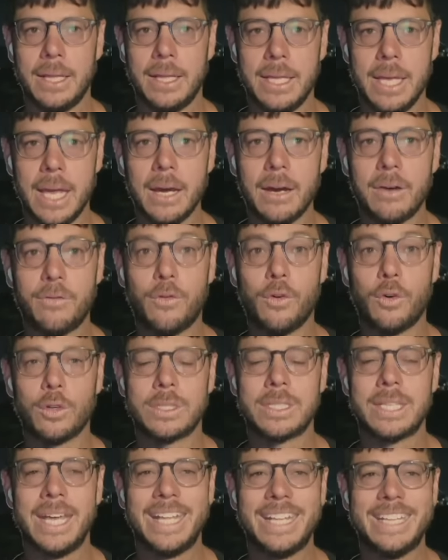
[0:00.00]
The Air
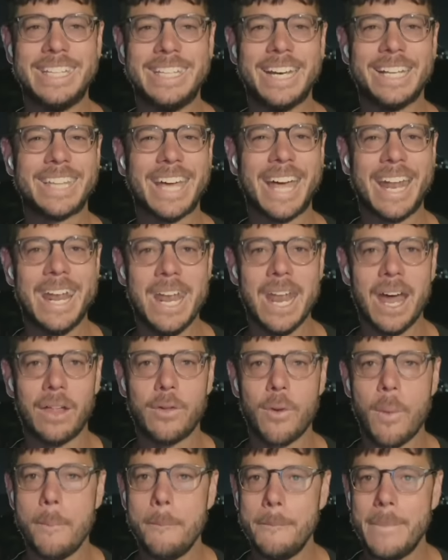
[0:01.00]
Force dealt
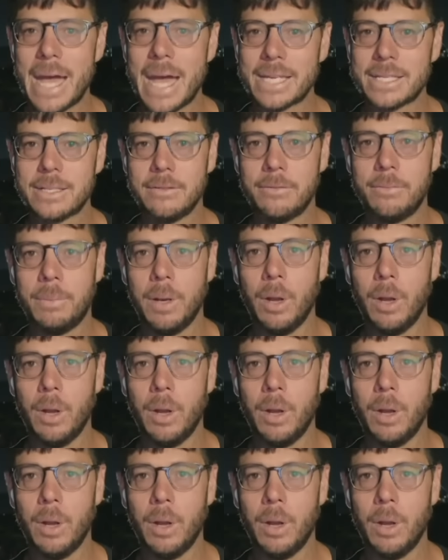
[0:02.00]
another massive